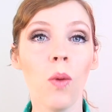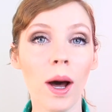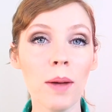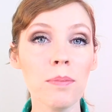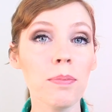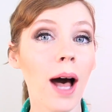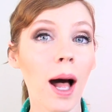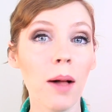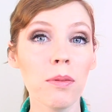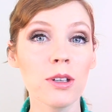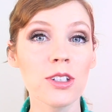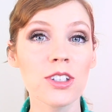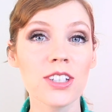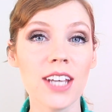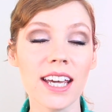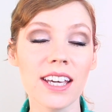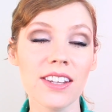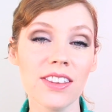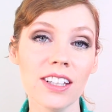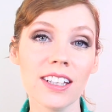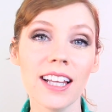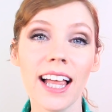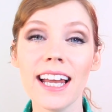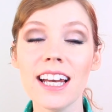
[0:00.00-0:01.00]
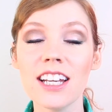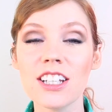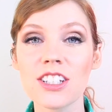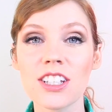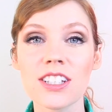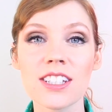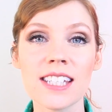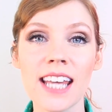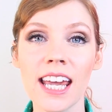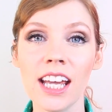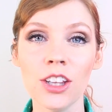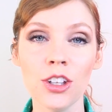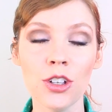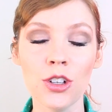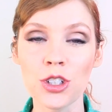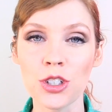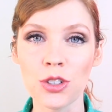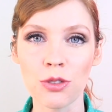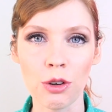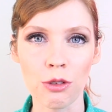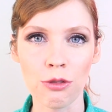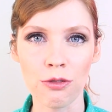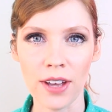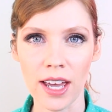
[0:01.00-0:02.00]
Juan Pablo's taking the ladies to St.
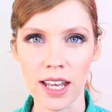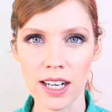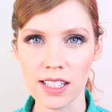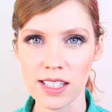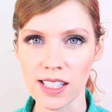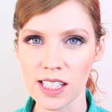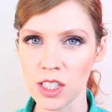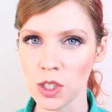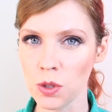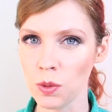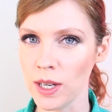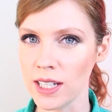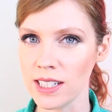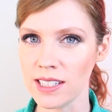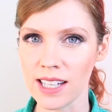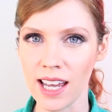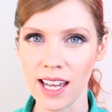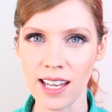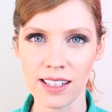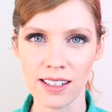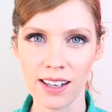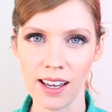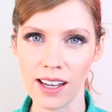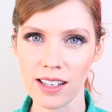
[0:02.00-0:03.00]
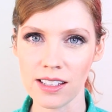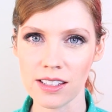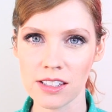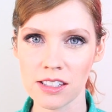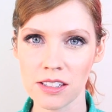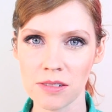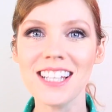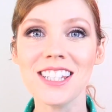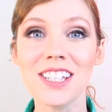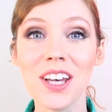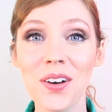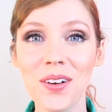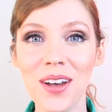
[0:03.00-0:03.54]
Lucia for Fantasy Suite date nights. It's